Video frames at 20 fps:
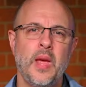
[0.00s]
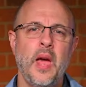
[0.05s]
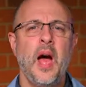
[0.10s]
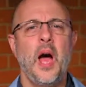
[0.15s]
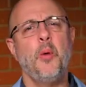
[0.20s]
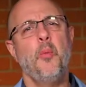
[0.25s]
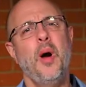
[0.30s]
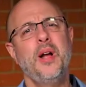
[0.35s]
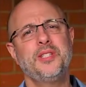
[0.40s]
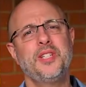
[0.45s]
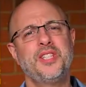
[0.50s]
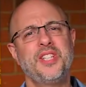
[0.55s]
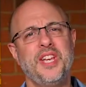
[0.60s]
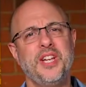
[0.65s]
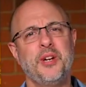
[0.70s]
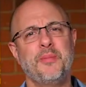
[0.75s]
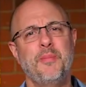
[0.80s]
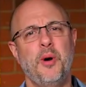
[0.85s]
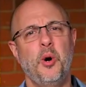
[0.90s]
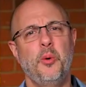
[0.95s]
I want to
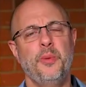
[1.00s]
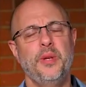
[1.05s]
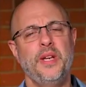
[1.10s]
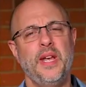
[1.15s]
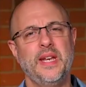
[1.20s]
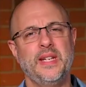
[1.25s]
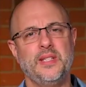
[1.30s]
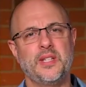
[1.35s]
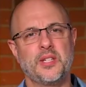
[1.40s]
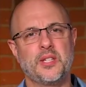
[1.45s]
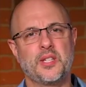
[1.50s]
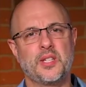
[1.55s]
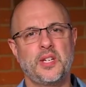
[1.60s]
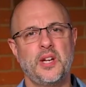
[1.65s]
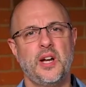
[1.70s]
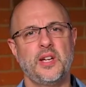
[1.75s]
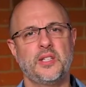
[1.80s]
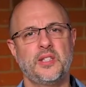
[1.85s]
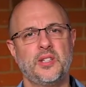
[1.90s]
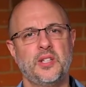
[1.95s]
take a moment and
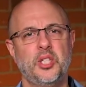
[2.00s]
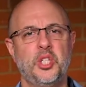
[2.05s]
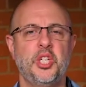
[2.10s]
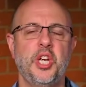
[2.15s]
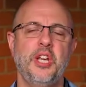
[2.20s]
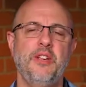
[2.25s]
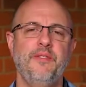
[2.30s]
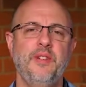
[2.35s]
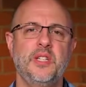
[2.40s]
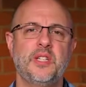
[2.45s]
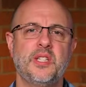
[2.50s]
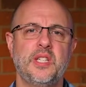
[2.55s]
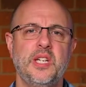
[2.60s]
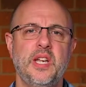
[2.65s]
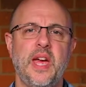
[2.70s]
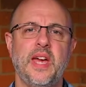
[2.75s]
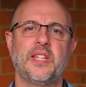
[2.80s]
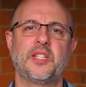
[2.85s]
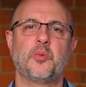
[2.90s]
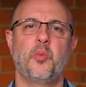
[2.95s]
discuss the
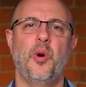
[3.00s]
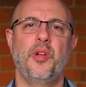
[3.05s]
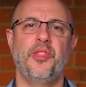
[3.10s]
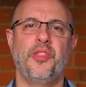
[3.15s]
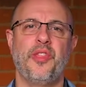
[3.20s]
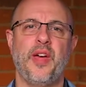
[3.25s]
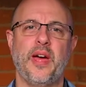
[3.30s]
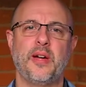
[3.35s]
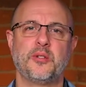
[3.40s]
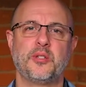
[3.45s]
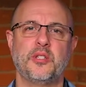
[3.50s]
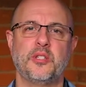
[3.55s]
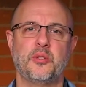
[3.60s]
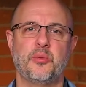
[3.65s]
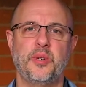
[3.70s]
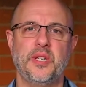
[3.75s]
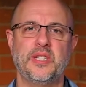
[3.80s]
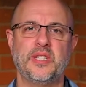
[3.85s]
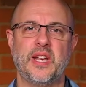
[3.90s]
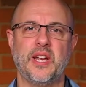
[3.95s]
JVC S1000's
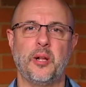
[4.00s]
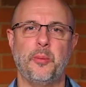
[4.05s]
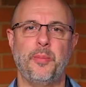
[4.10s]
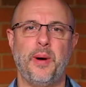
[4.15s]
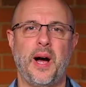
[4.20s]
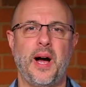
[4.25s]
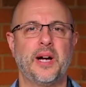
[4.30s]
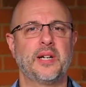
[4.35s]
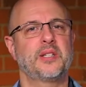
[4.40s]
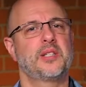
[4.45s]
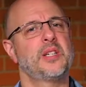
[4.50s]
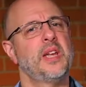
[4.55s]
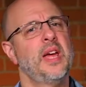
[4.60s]
retail box.